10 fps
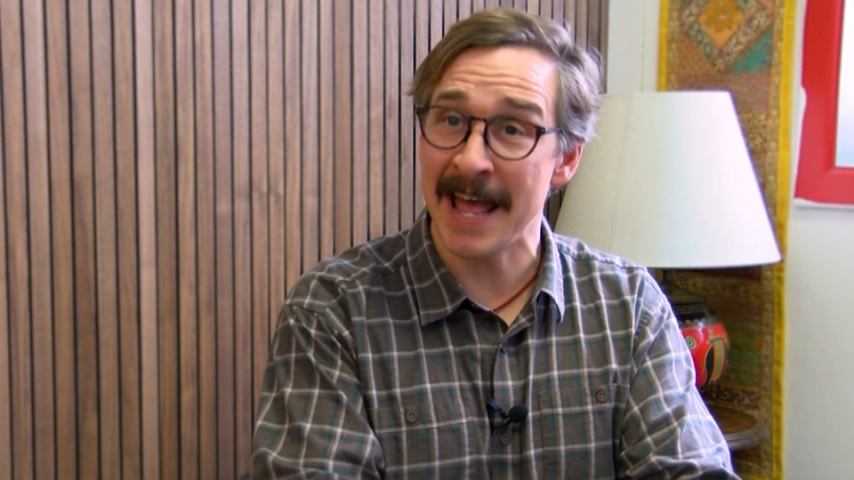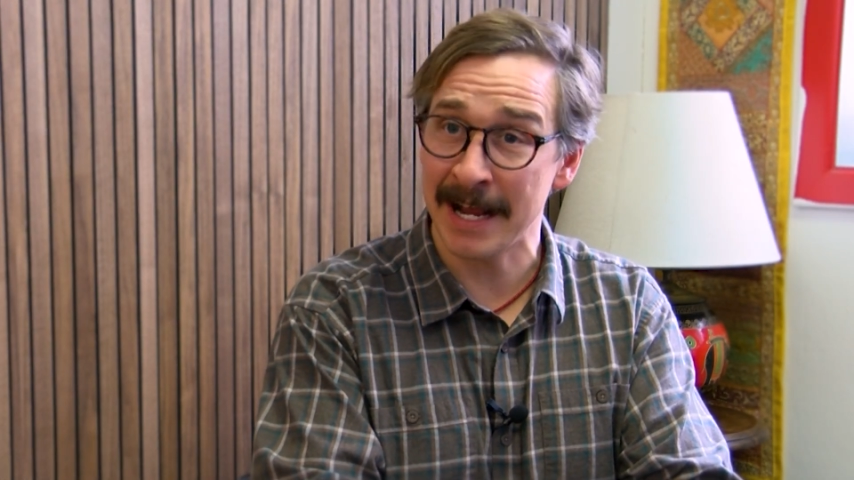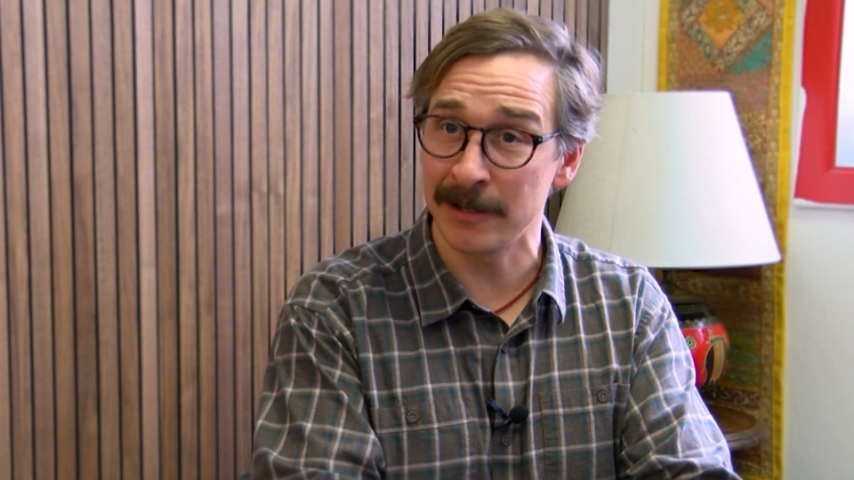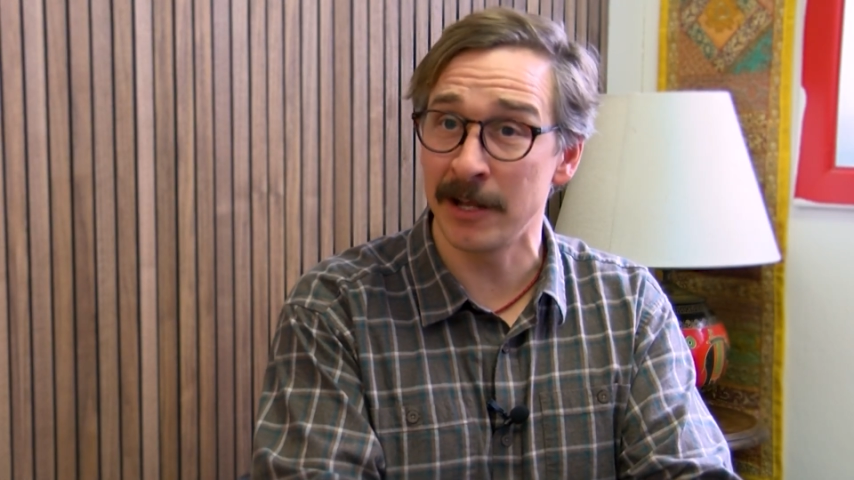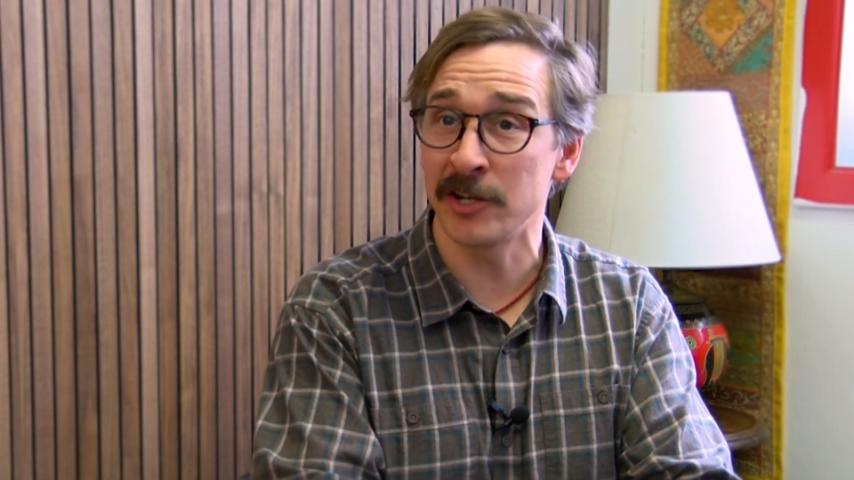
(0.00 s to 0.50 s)

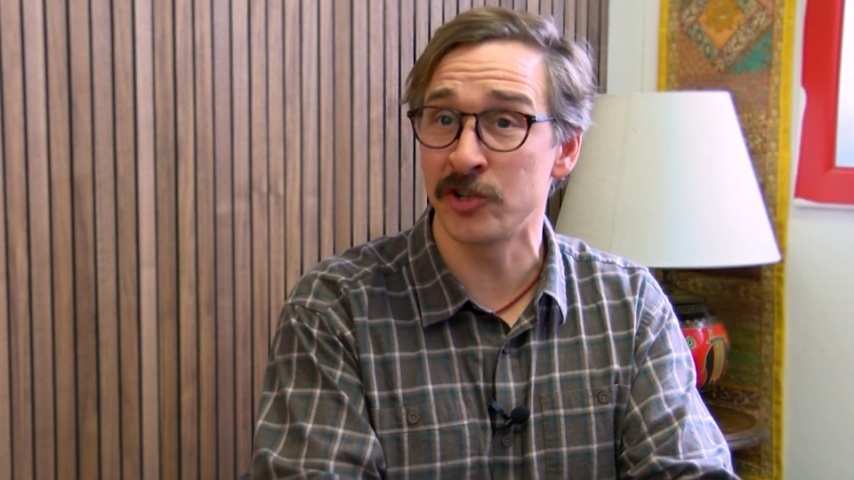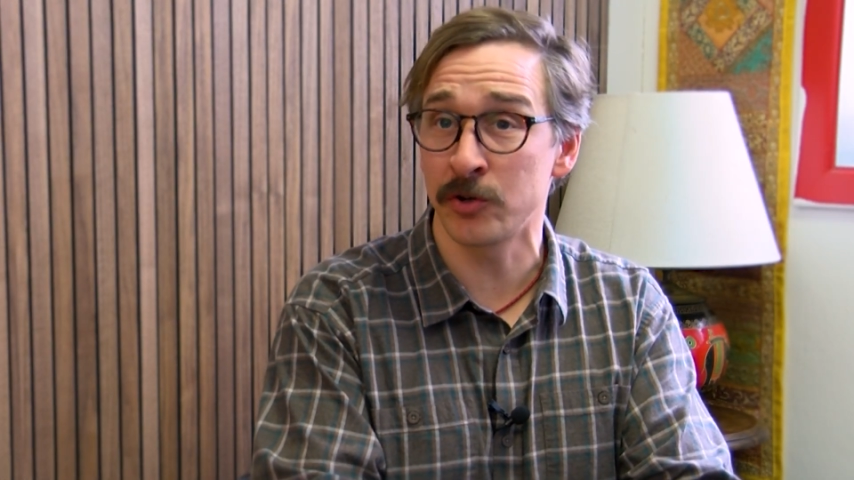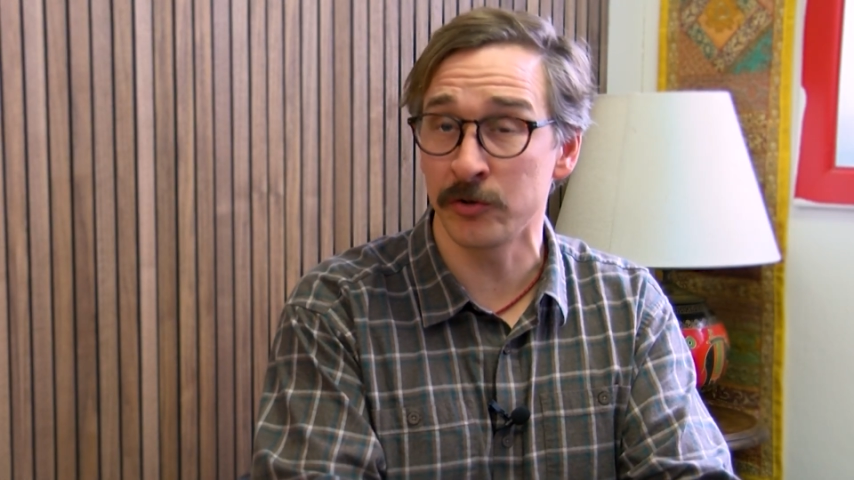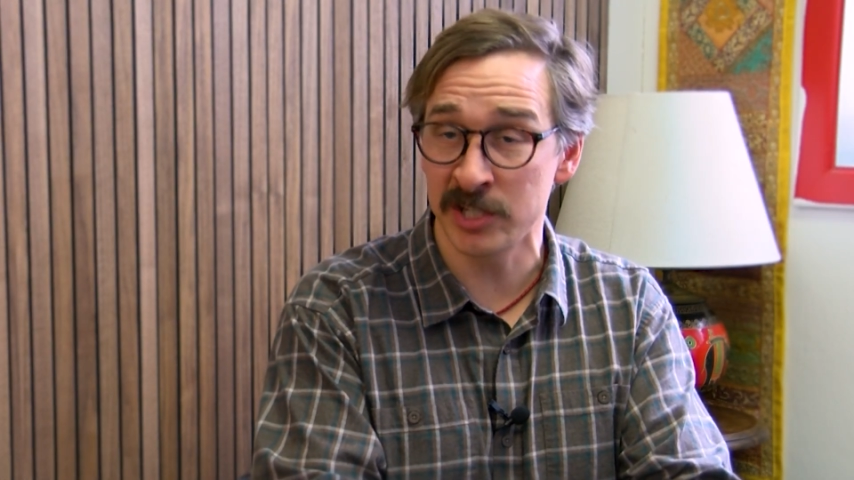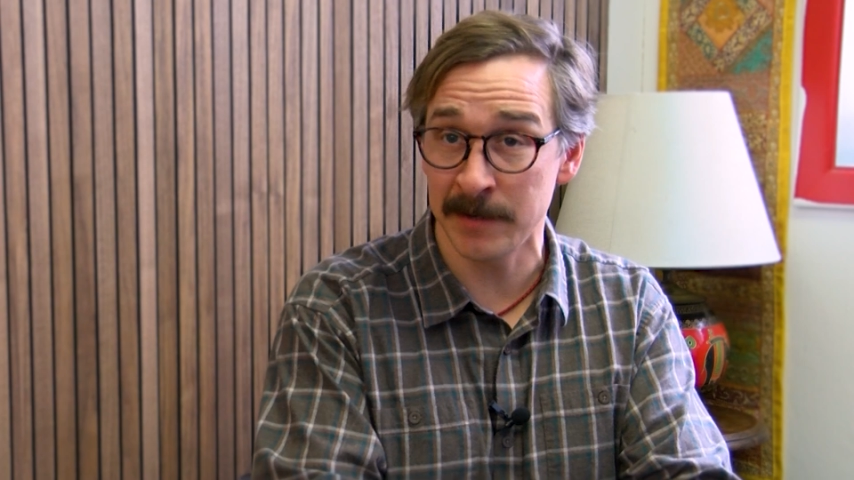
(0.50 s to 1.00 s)

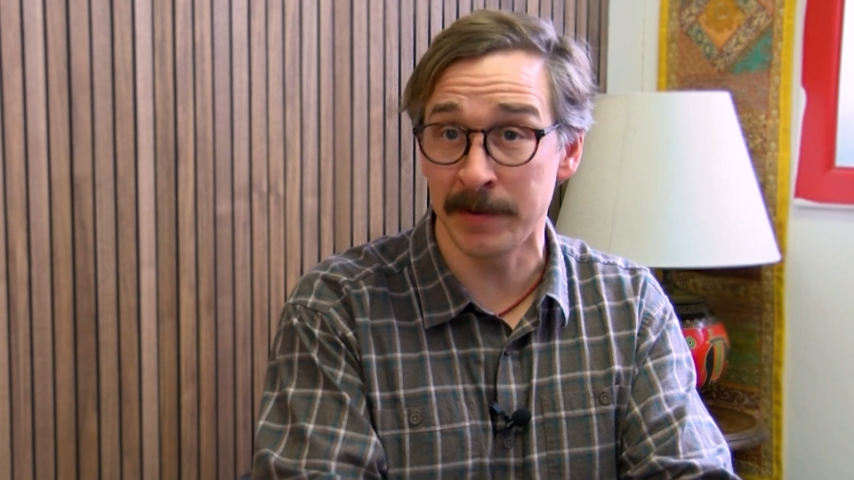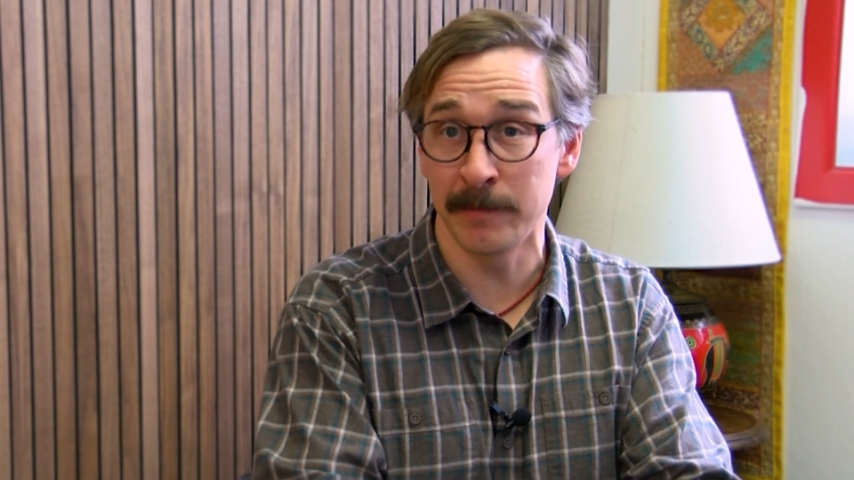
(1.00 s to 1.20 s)
ecological tipping